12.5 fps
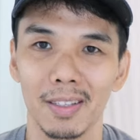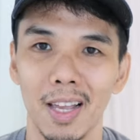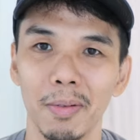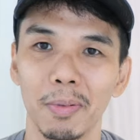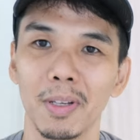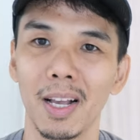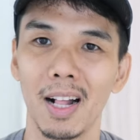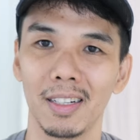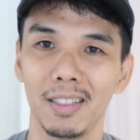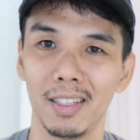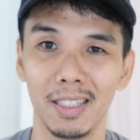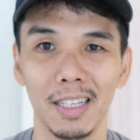Samsung
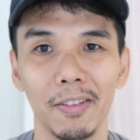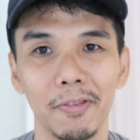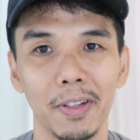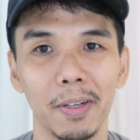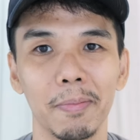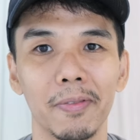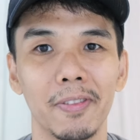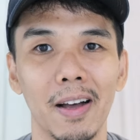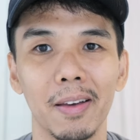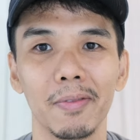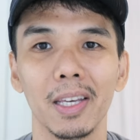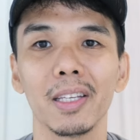Galaxy Z Flip
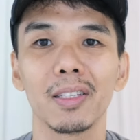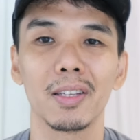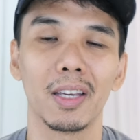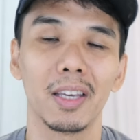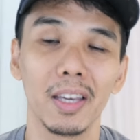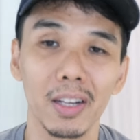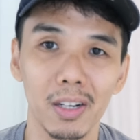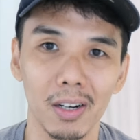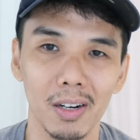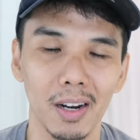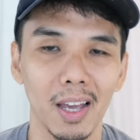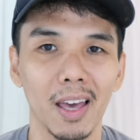5 is
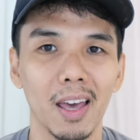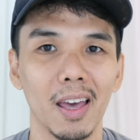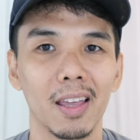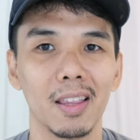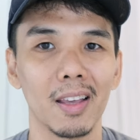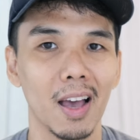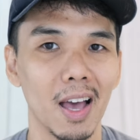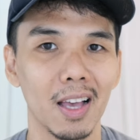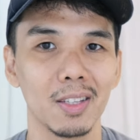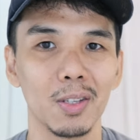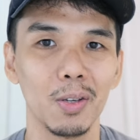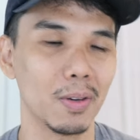here, and
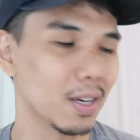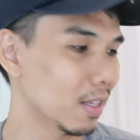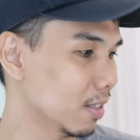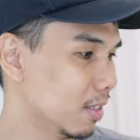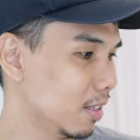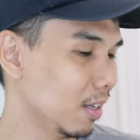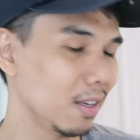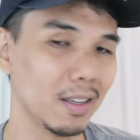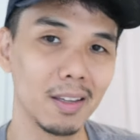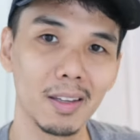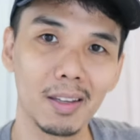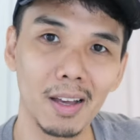as you can
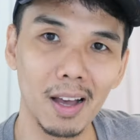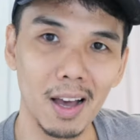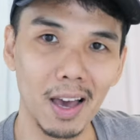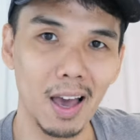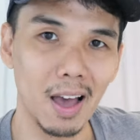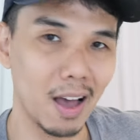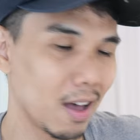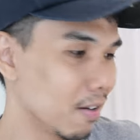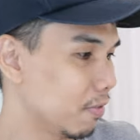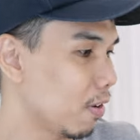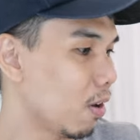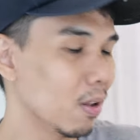see, I
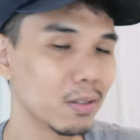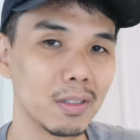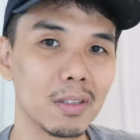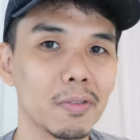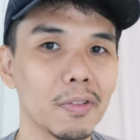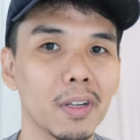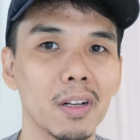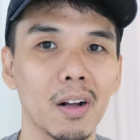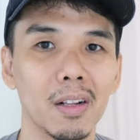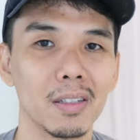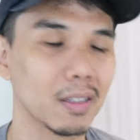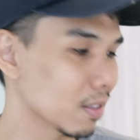have all the different
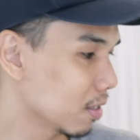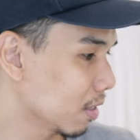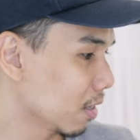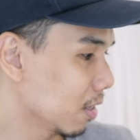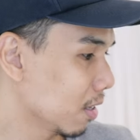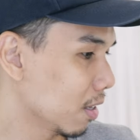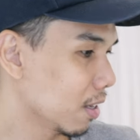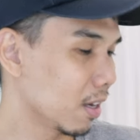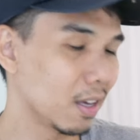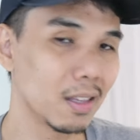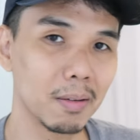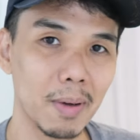colors
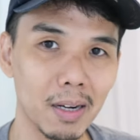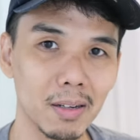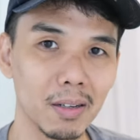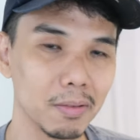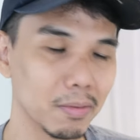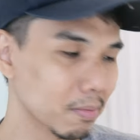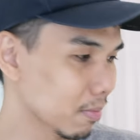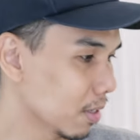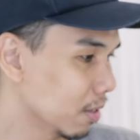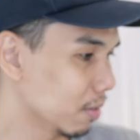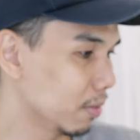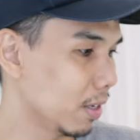in the background.
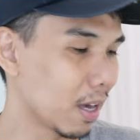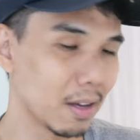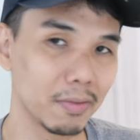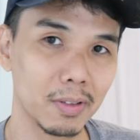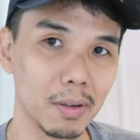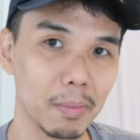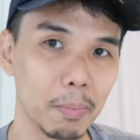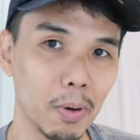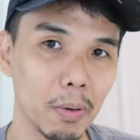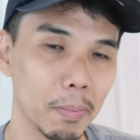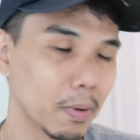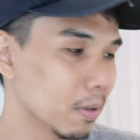We have the
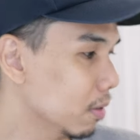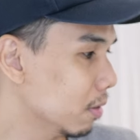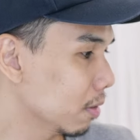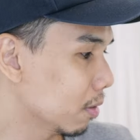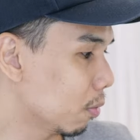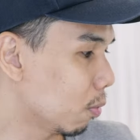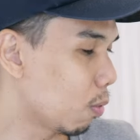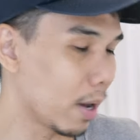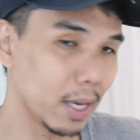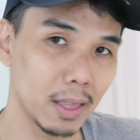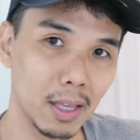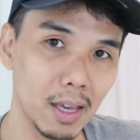purple, the
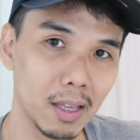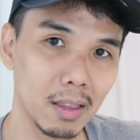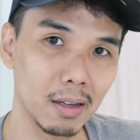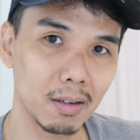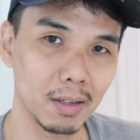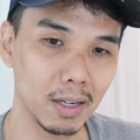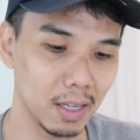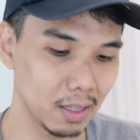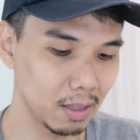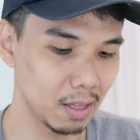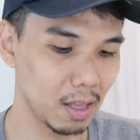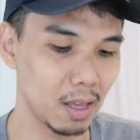white, and the
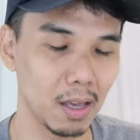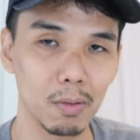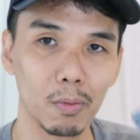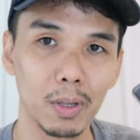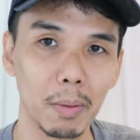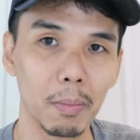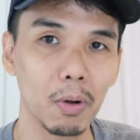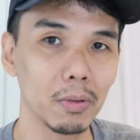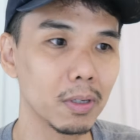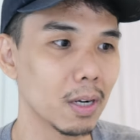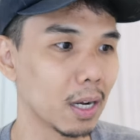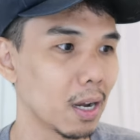green. What I'm
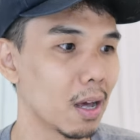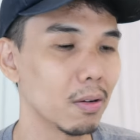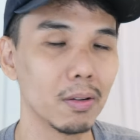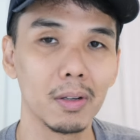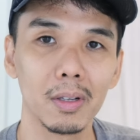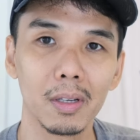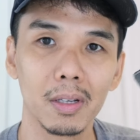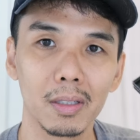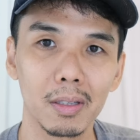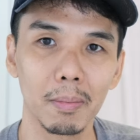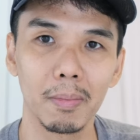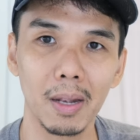holding right now
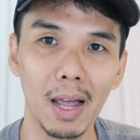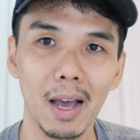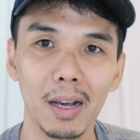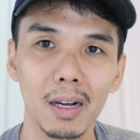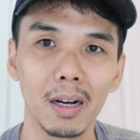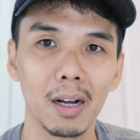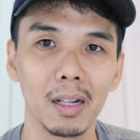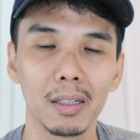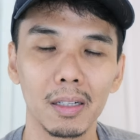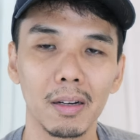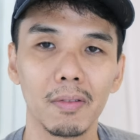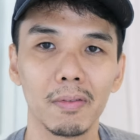is a black
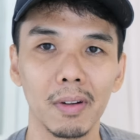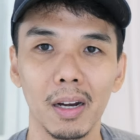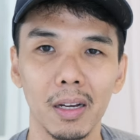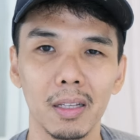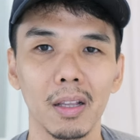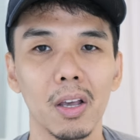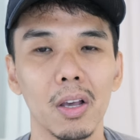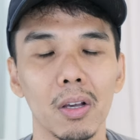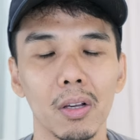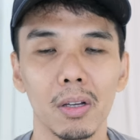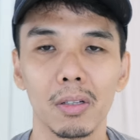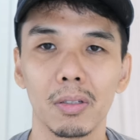colored variant.
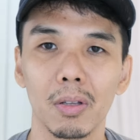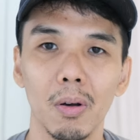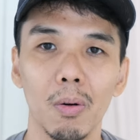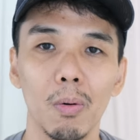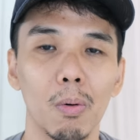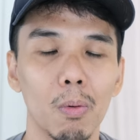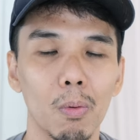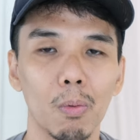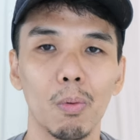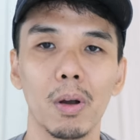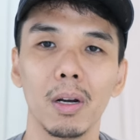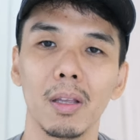So,
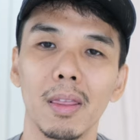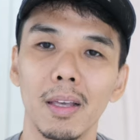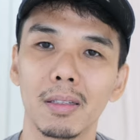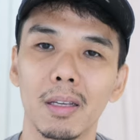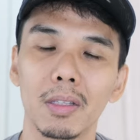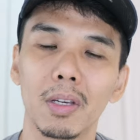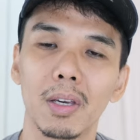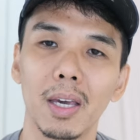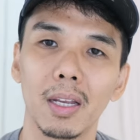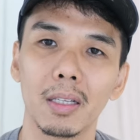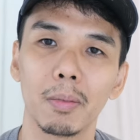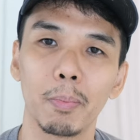what are the things that you
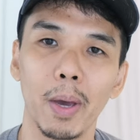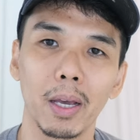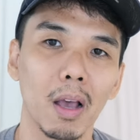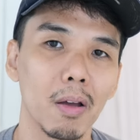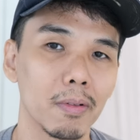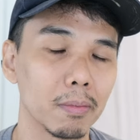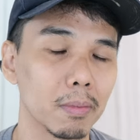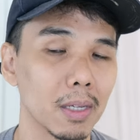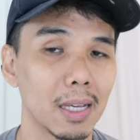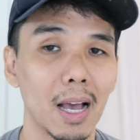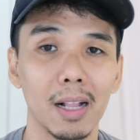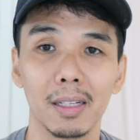can expect in
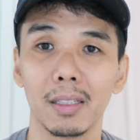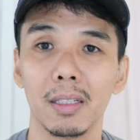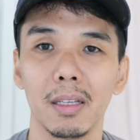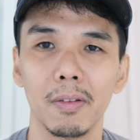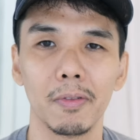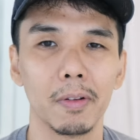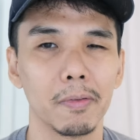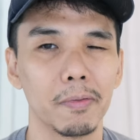the Galaxy Z Flip